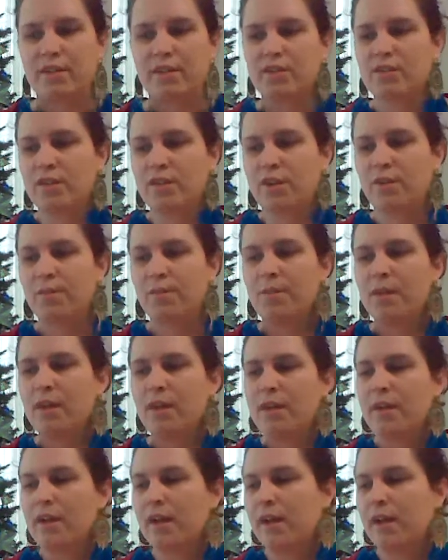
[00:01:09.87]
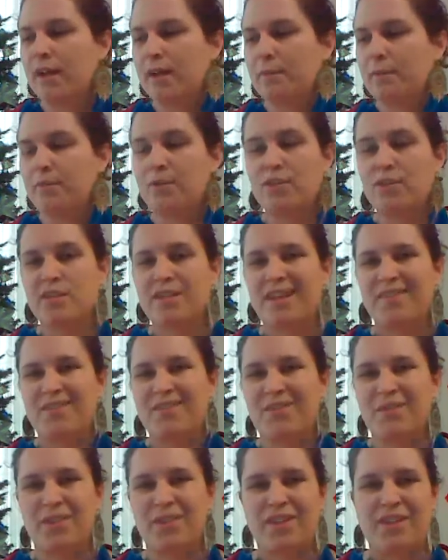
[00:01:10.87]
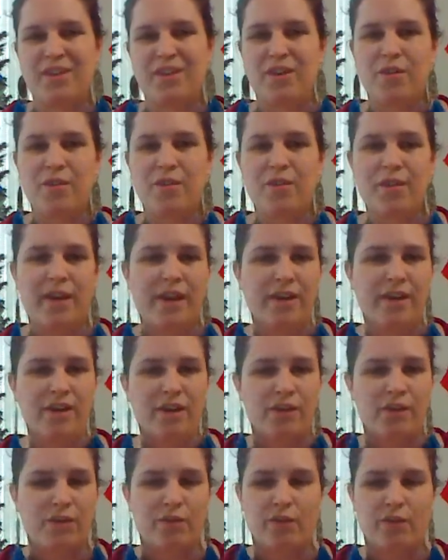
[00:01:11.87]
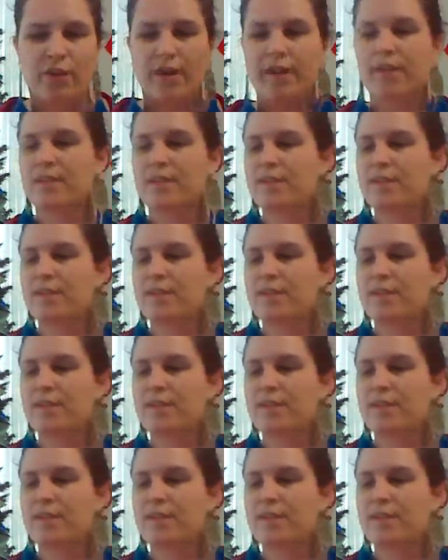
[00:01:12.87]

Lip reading: So you just have to really know how to look for it.